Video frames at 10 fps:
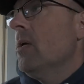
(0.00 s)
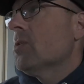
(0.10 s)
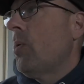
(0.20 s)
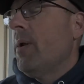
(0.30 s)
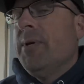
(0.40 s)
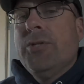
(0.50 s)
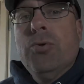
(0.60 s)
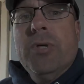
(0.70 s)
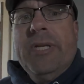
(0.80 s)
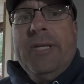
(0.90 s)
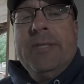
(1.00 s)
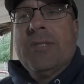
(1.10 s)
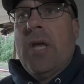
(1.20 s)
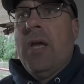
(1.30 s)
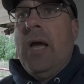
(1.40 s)
So what I've been doing
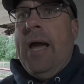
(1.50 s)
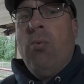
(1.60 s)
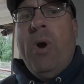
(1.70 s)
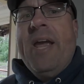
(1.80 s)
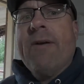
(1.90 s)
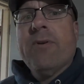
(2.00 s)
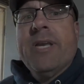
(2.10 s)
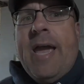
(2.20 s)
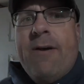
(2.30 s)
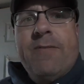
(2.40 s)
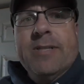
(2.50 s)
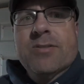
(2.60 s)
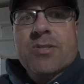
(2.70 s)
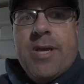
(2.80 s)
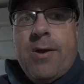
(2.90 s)
is I weigh every calf on
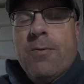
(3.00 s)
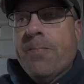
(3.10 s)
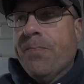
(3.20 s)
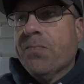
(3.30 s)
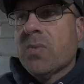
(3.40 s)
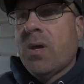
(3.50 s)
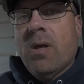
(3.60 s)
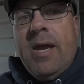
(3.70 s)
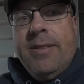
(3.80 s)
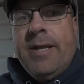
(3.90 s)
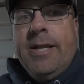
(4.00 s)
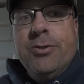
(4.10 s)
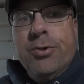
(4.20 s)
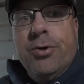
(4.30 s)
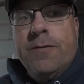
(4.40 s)
the scale, and then I
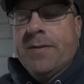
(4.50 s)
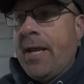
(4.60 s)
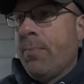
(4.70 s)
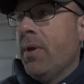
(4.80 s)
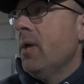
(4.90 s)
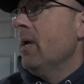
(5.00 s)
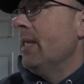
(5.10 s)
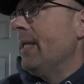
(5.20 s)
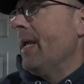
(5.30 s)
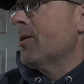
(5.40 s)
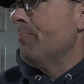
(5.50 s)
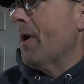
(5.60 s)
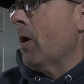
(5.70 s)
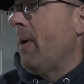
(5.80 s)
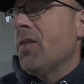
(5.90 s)
do the hoof tape, and then I
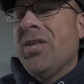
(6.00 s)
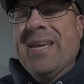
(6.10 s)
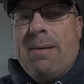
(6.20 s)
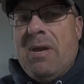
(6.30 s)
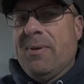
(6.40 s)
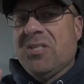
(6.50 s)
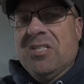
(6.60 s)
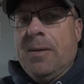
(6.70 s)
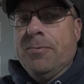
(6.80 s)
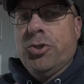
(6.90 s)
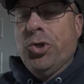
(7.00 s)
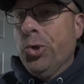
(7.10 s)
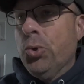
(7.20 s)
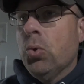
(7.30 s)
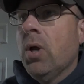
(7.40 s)
compare them. I think I maybe skipped
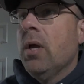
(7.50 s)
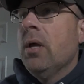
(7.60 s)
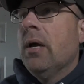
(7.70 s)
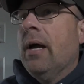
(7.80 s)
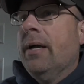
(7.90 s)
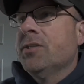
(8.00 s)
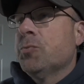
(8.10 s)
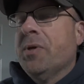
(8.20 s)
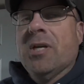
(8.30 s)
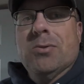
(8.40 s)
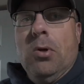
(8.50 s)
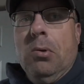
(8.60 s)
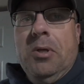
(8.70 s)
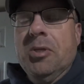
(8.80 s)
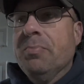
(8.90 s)
two just because we were
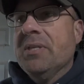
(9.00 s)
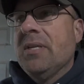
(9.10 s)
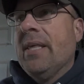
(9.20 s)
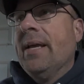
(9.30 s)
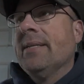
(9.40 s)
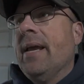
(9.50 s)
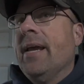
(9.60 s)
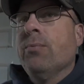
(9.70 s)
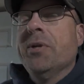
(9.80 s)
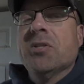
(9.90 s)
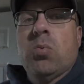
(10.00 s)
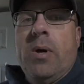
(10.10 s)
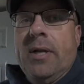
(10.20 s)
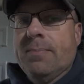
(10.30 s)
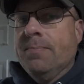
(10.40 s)
really busy that day, and we just
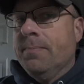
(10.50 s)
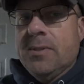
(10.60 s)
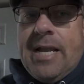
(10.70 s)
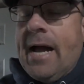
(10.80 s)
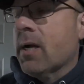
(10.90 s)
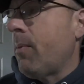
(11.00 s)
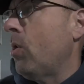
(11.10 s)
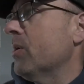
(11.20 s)
want to knock them out